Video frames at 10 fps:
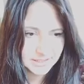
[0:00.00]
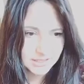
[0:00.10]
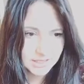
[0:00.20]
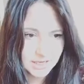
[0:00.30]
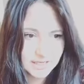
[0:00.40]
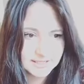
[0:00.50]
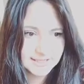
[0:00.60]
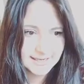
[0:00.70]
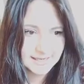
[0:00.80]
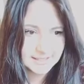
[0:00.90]
I'll
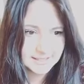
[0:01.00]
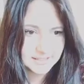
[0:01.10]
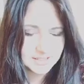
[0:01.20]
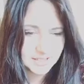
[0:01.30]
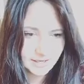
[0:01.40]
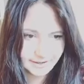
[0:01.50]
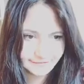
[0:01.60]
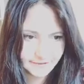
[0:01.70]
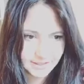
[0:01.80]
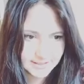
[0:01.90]
gladly die
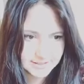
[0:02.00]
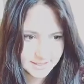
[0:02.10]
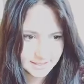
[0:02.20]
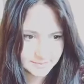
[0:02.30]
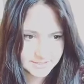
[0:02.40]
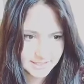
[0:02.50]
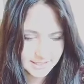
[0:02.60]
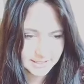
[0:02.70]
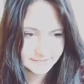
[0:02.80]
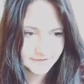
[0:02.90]
for his name's
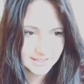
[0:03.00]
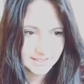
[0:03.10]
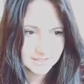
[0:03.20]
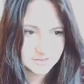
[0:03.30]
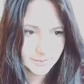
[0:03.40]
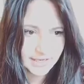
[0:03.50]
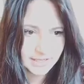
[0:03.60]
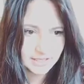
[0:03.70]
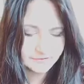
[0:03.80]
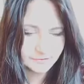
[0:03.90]
sake, for he is
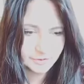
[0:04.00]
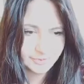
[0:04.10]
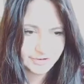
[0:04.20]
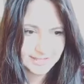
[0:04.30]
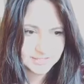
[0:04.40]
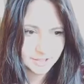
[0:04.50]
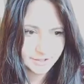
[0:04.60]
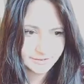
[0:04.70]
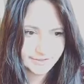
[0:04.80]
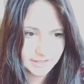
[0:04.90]
worthy of all praise,
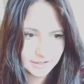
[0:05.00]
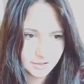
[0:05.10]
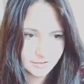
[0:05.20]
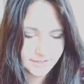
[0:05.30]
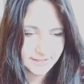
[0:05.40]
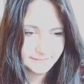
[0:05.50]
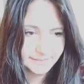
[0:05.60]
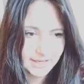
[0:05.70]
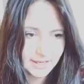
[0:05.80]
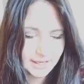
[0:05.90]
honor, and glory.
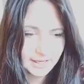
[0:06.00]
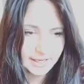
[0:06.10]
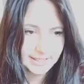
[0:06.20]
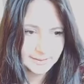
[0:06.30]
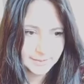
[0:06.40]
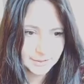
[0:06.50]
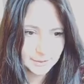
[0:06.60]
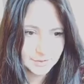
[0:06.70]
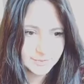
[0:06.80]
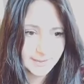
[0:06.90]
I am
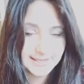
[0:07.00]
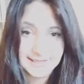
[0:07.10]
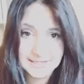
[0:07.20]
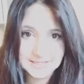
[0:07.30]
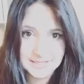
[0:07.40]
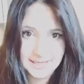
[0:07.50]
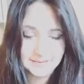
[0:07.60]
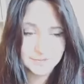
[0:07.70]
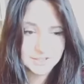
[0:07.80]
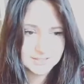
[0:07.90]
called by his
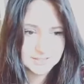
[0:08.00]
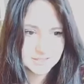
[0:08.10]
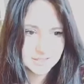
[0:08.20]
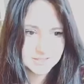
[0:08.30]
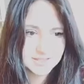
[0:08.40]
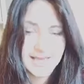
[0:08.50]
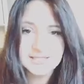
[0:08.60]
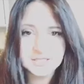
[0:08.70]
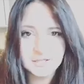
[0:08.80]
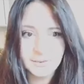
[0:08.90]
name, Jesus.
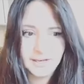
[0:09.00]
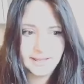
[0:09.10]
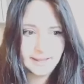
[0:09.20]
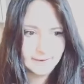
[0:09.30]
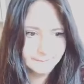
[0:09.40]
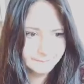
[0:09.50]
That's who I am.